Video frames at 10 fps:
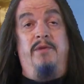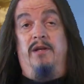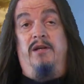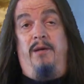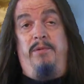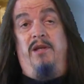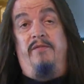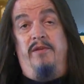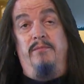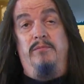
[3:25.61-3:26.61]
And a couple
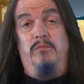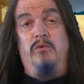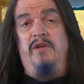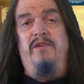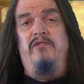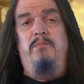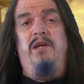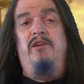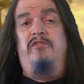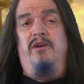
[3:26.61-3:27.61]
of them were even as
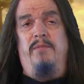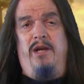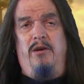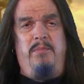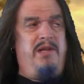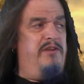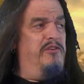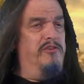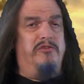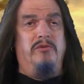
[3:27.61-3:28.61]
big as some airplanes
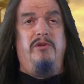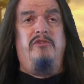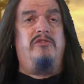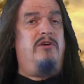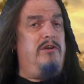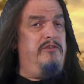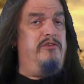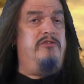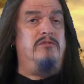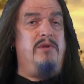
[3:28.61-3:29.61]
and stood as tall as
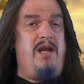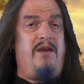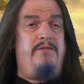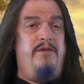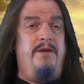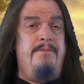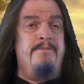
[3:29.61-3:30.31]
a giraffe.